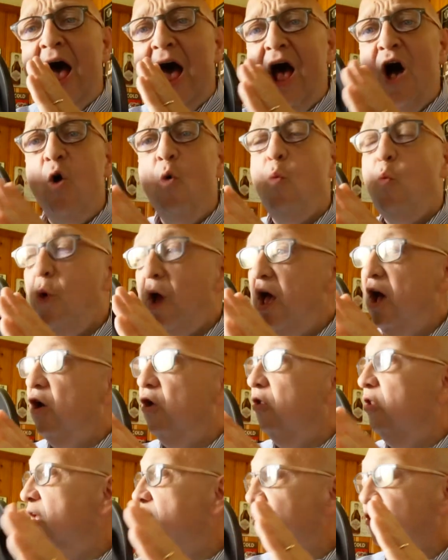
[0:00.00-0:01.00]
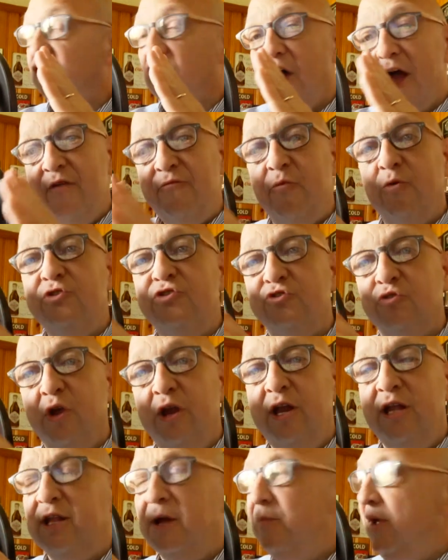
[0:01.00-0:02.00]
how well life was
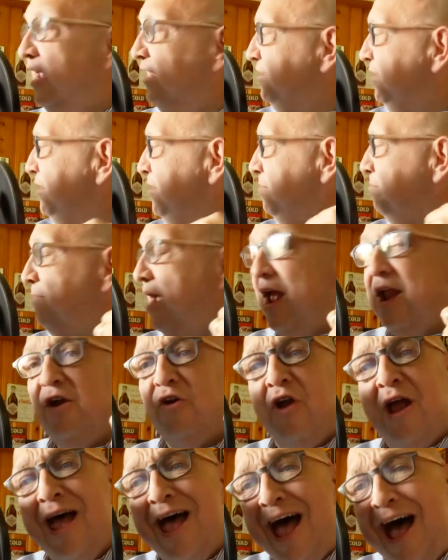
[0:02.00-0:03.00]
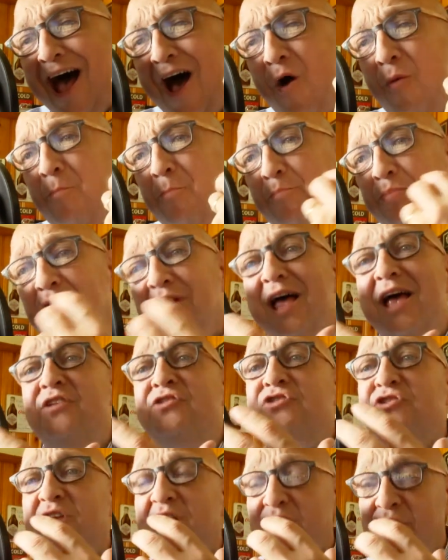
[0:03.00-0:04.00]
treating them, it didn't matter how
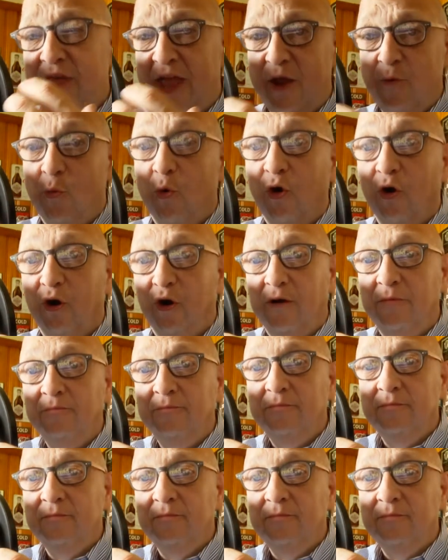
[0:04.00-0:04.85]
blessed they were,